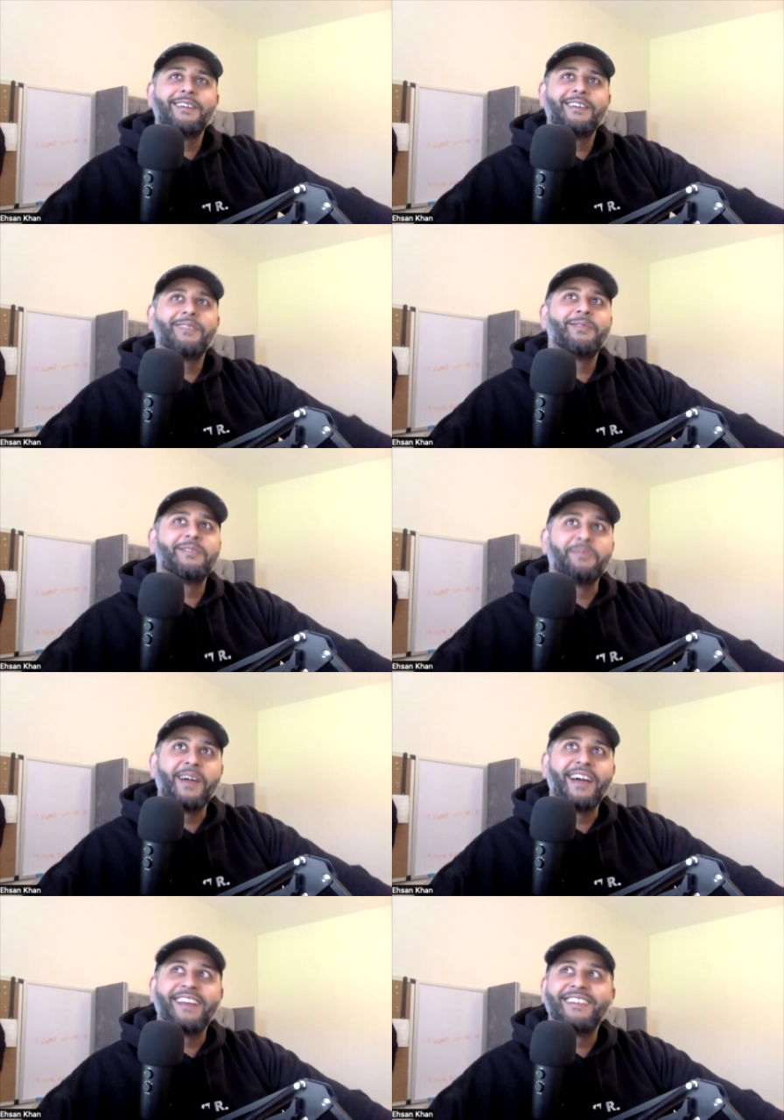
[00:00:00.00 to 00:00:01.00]
It was
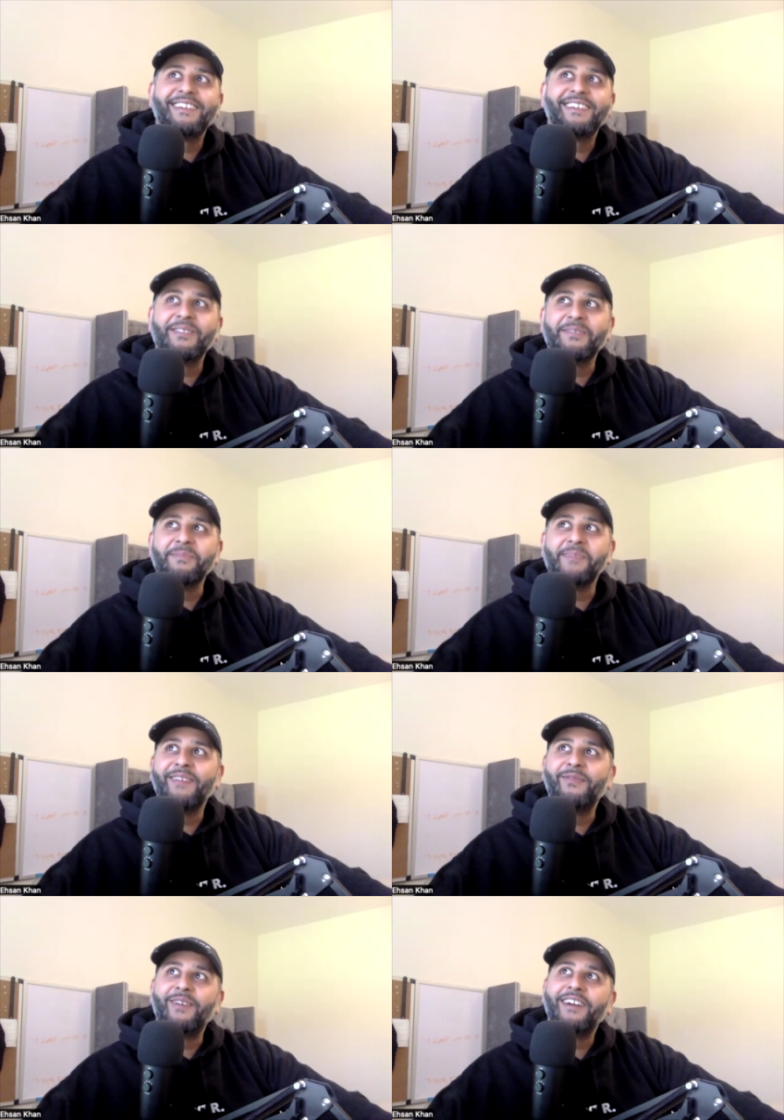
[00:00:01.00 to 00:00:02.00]
mad. It was a
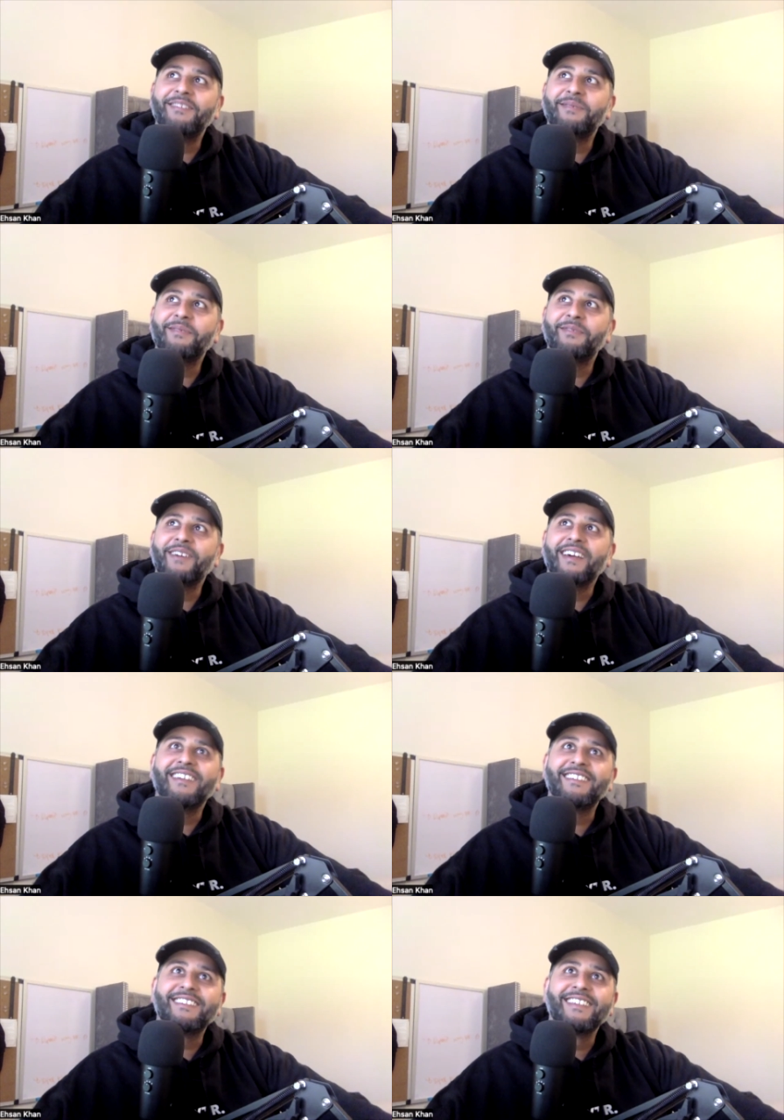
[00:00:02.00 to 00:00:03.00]
mad fight, to be fair,
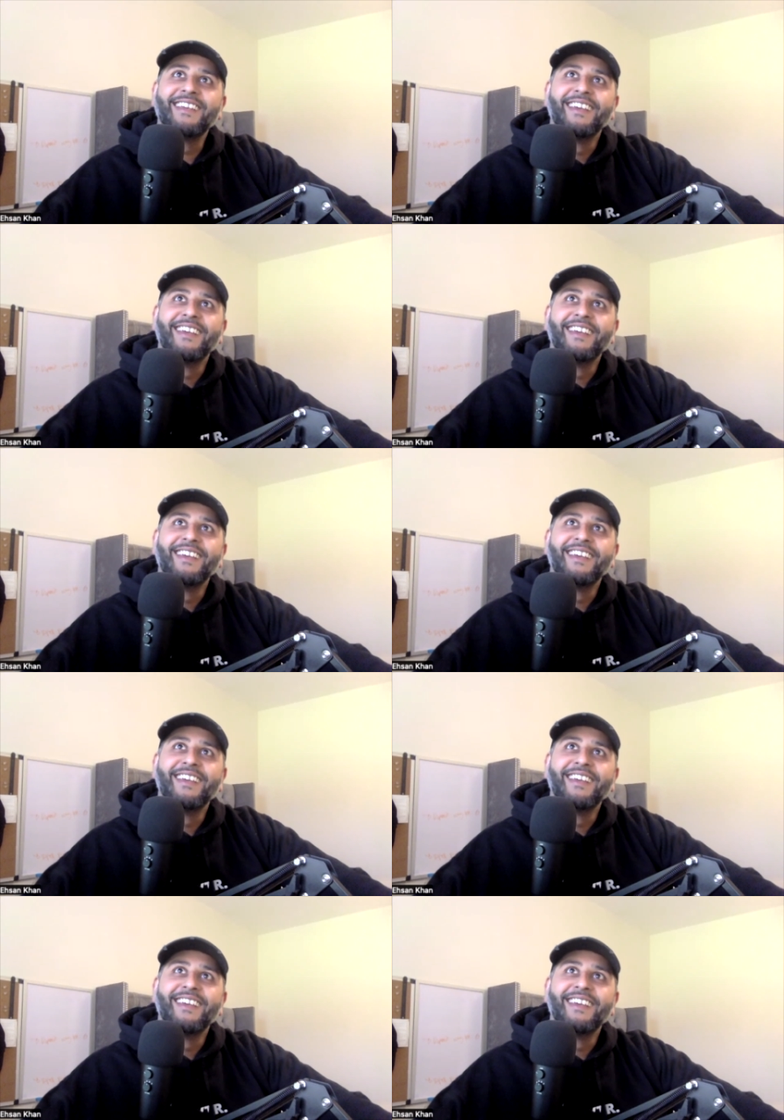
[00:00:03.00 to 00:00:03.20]
because